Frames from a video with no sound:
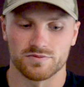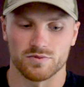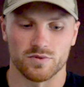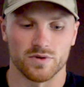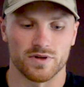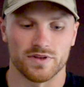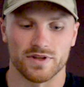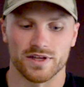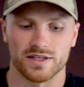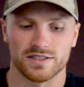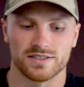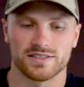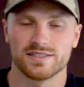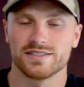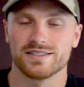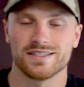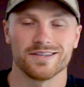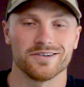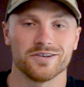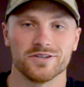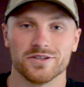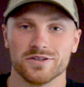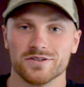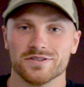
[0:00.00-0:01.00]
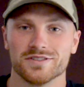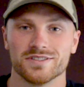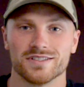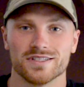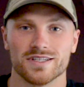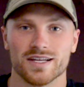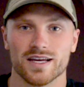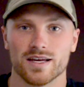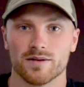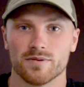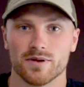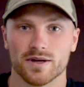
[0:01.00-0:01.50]
one that's still used
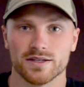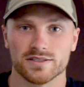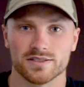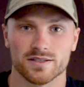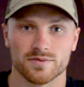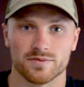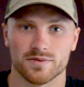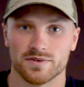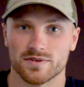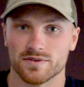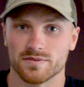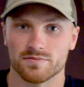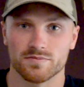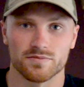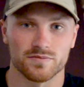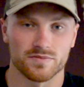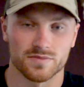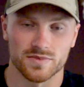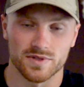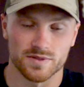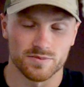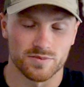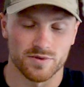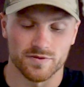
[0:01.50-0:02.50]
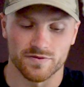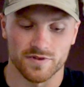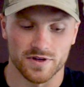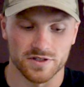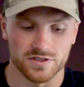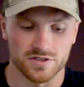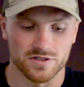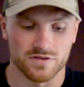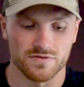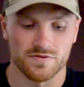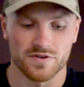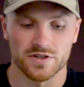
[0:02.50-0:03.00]
today by some of the
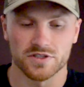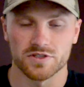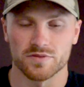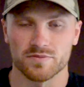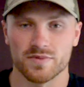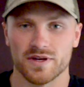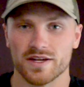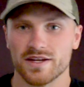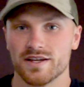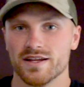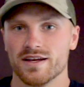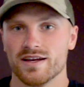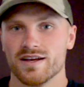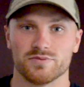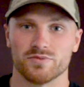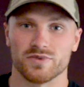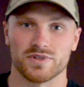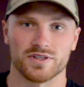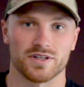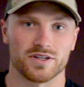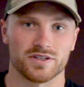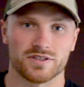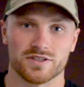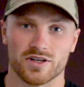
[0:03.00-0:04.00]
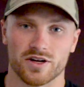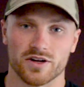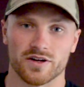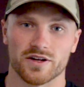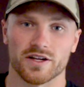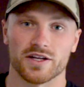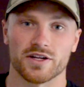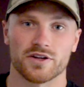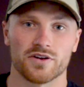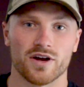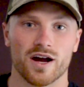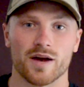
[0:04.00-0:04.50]
professional fishermen when they're
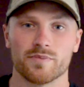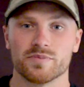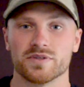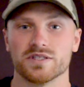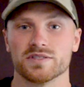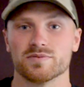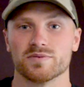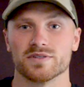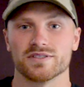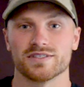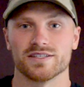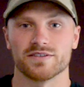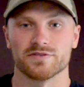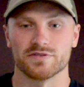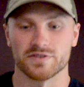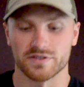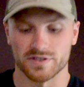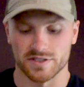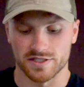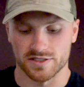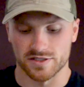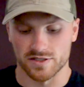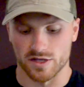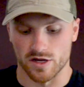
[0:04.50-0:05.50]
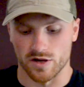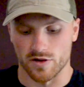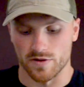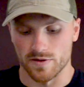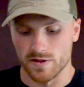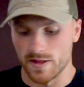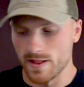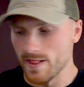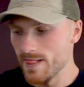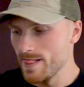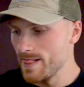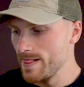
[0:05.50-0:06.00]
targeting crappie specifically. So
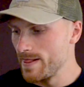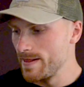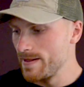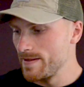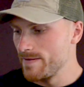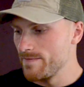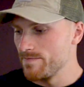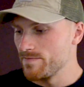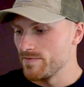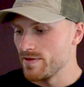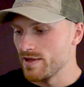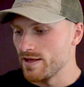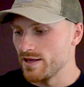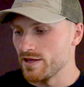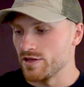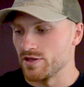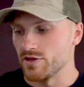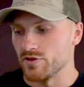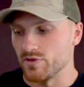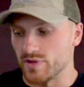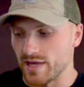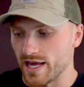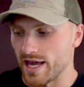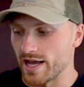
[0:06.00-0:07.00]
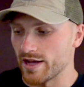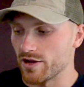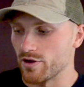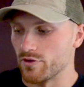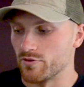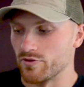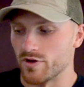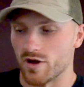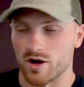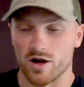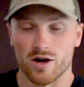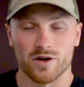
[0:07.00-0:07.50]
you can't go
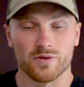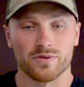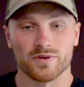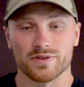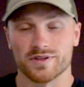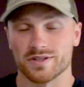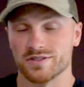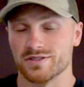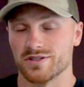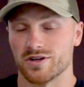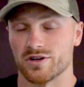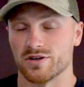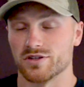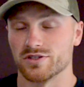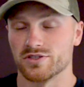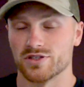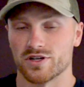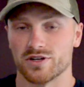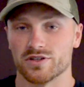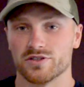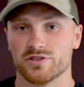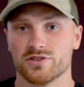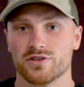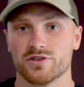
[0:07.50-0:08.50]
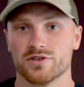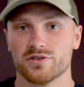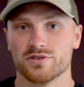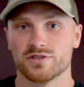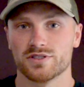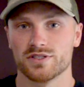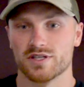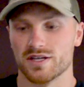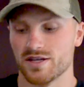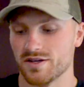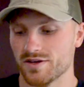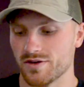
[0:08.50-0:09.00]
wrong with the
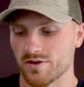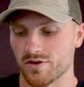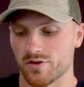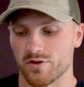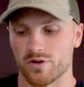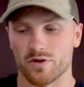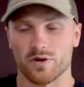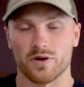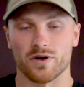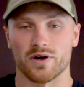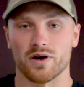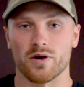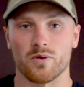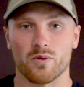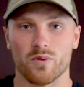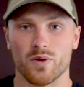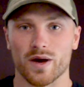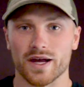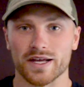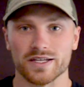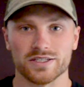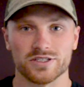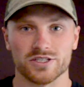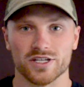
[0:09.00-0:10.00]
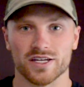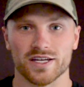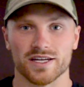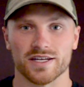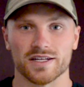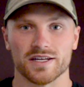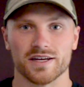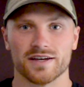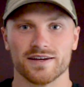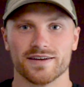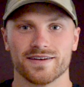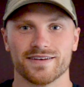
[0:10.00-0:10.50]
chartreuse or a white
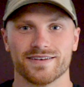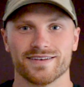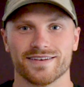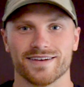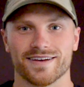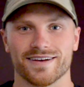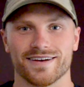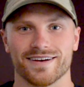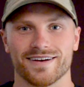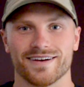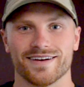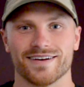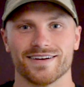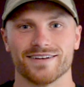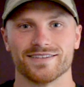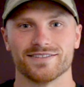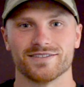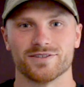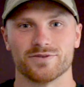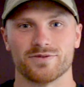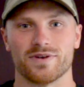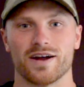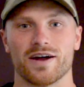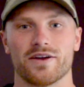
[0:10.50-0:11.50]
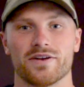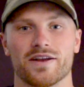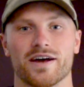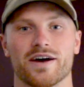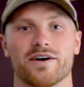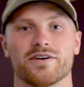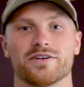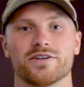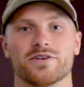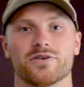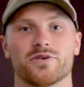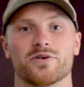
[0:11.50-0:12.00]
jig to round
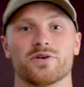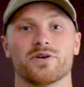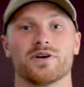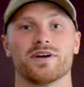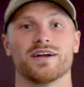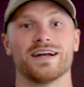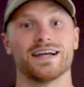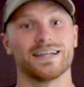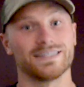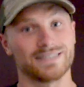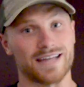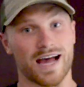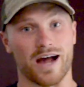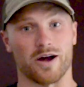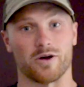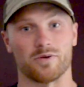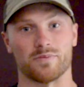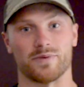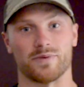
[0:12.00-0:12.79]
out your tackle